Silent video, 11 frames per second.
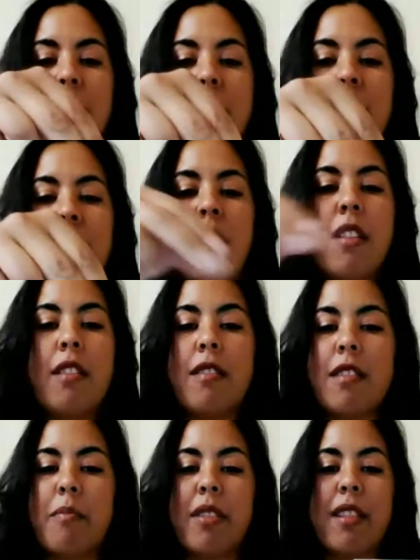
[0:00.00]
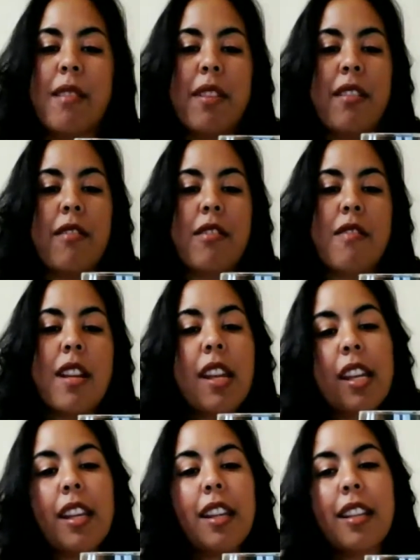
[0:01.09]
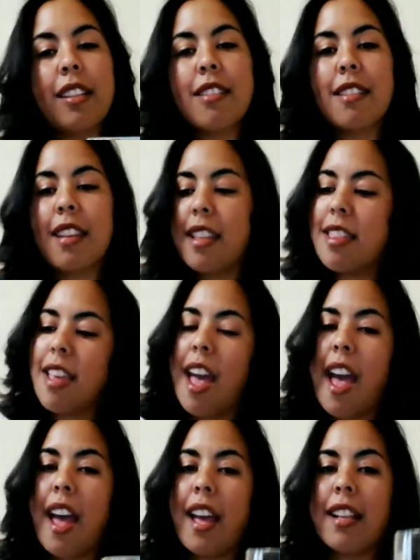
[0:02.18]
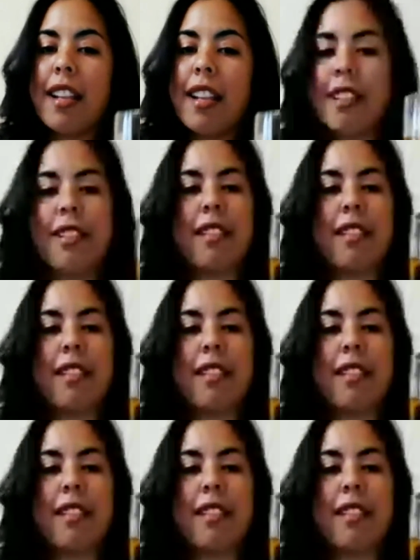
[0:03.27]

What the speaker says: So you just put them in your drink just like that. So